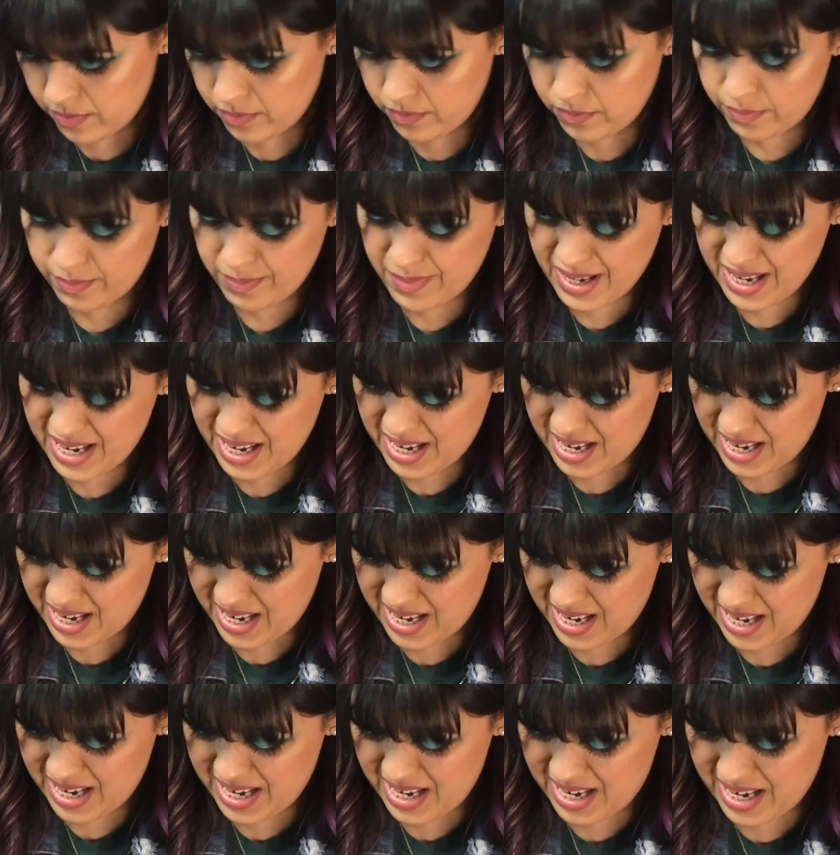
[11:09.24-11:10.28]

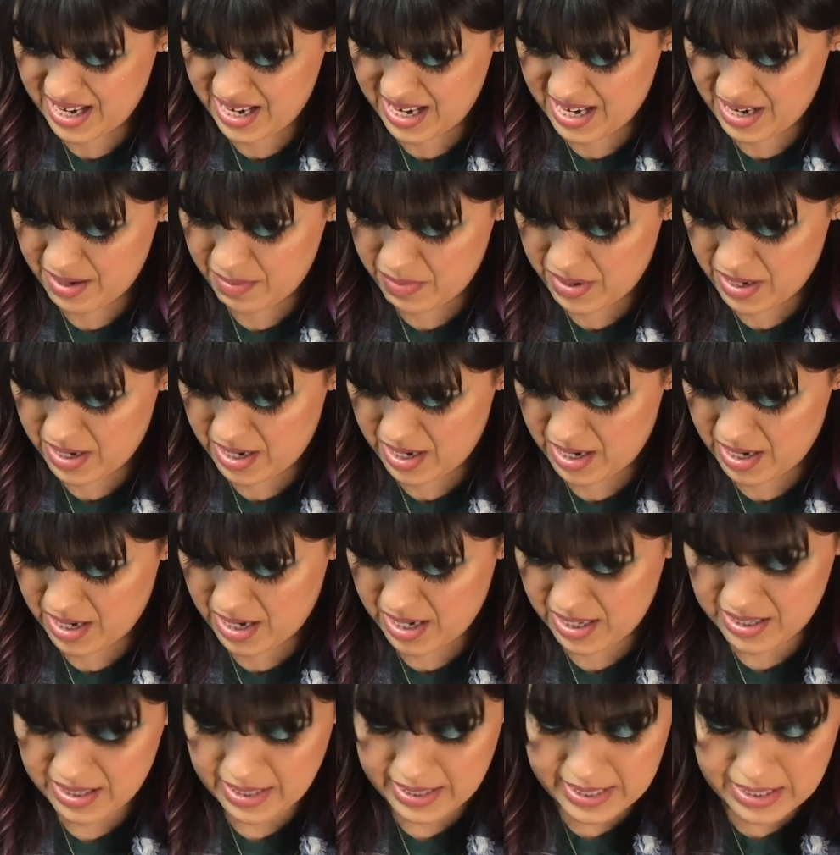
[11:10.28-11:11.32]
Maybe.
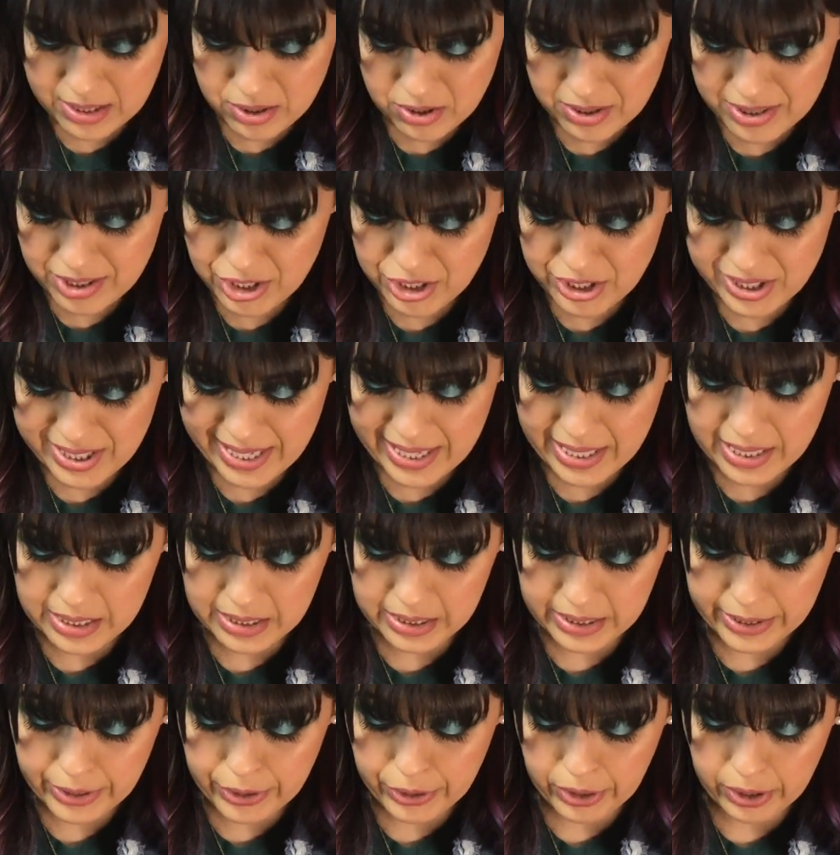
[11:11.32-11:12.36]
These are just like
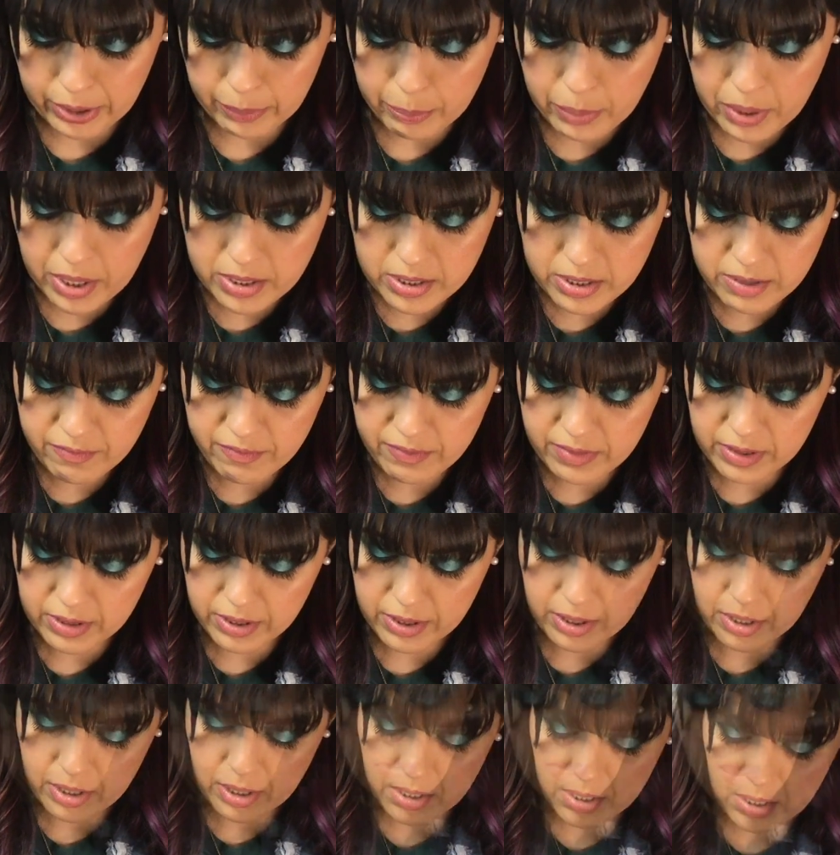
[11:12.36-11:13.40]
glitter, pots of
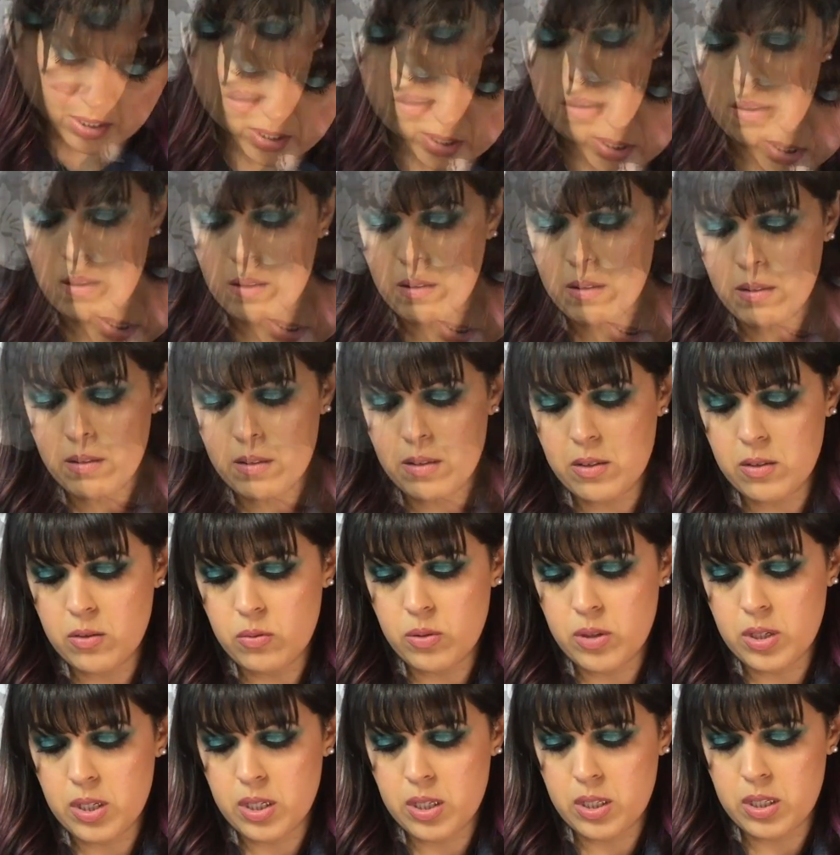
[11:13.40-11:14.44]
glitter. This
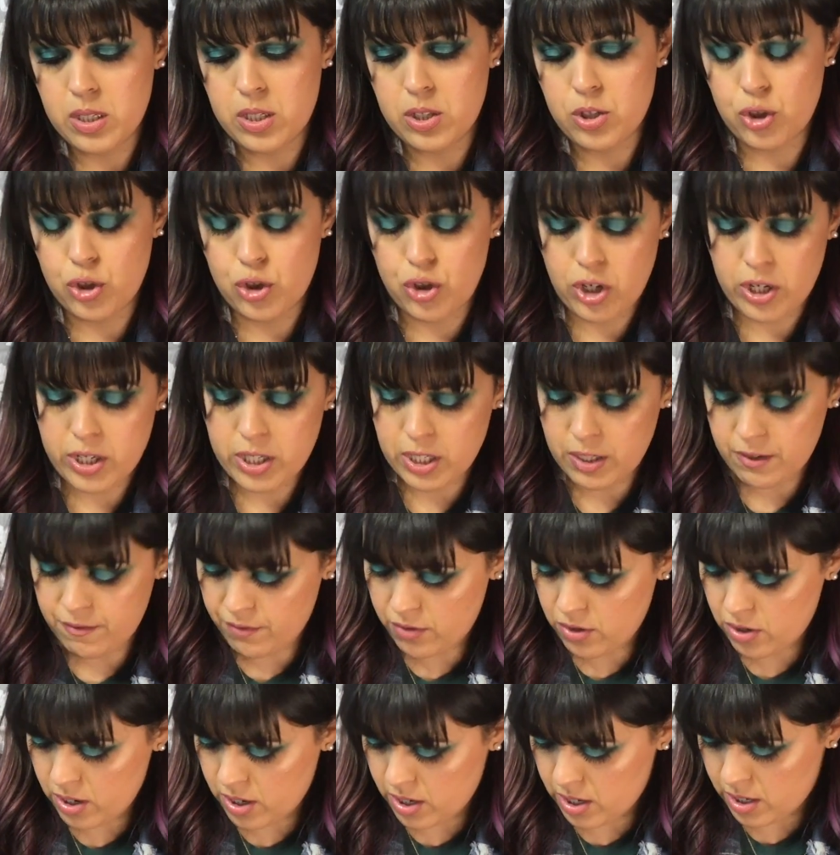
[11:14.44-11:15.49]
one is in Just
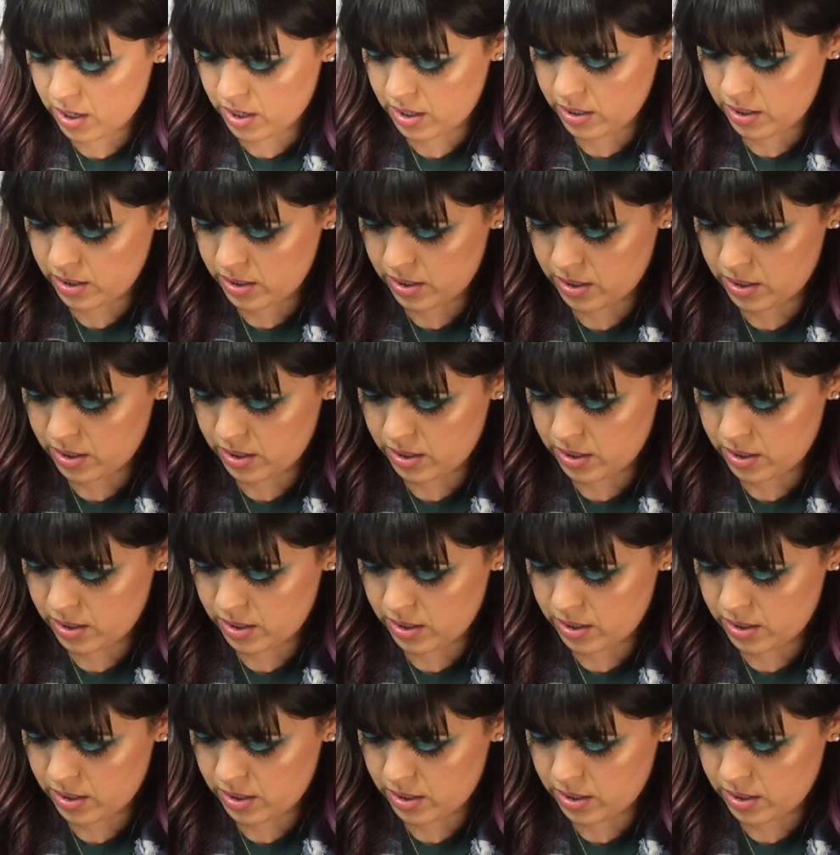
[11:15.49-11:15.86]
For Us.